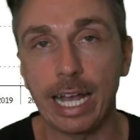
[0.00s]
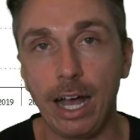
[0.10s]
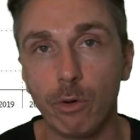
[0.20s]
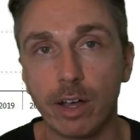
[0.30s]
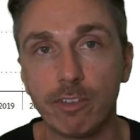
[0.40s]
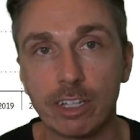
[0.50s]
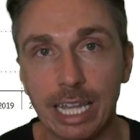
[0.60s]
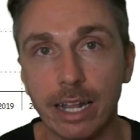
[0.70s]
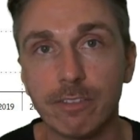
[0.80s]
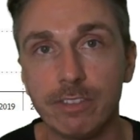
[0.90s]
out of a
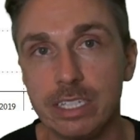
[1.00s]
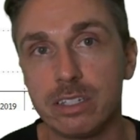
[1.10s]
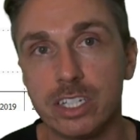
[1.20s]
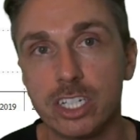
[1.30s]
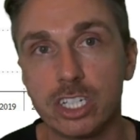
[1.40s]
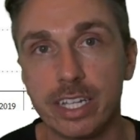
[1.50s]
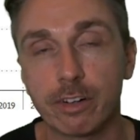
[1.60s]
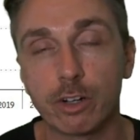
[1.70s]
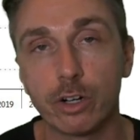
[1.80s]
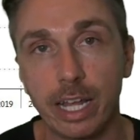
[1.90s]
lot of these decisions that
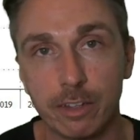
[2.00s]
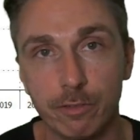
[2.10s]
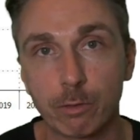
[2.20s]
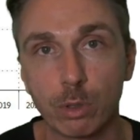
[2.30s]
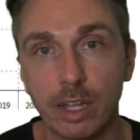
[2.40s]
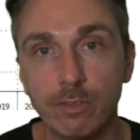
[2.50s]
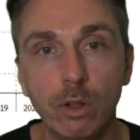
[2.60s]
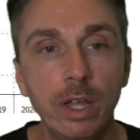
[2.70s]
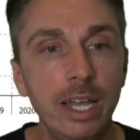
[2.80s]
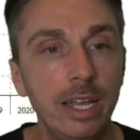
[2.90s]
occurred at the federal
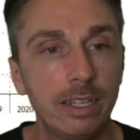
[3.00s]
level,